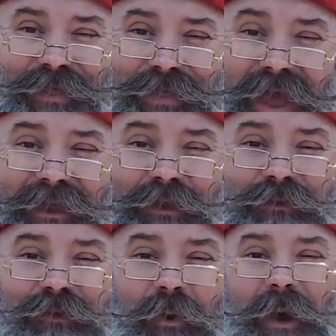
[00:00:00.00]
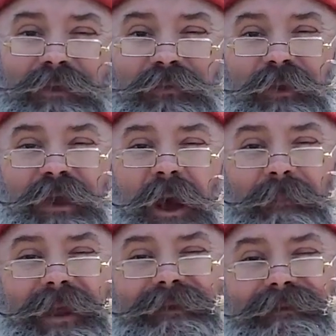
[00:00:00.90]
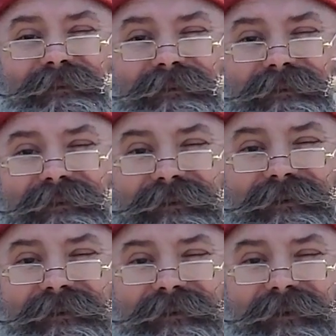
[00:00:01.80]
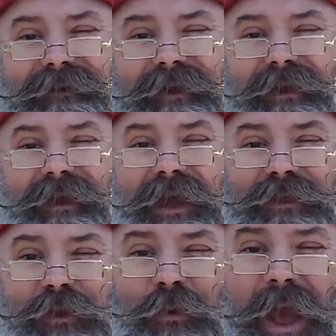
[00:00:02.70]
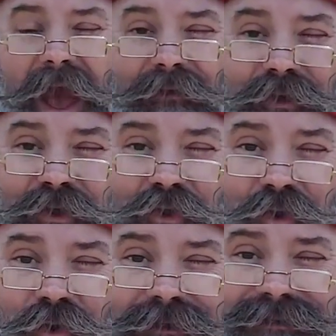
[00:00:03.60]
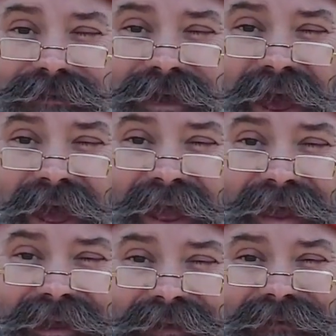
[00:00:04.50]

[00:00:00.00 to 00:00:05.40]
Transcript: Thank you so much for coming, and you have a good day.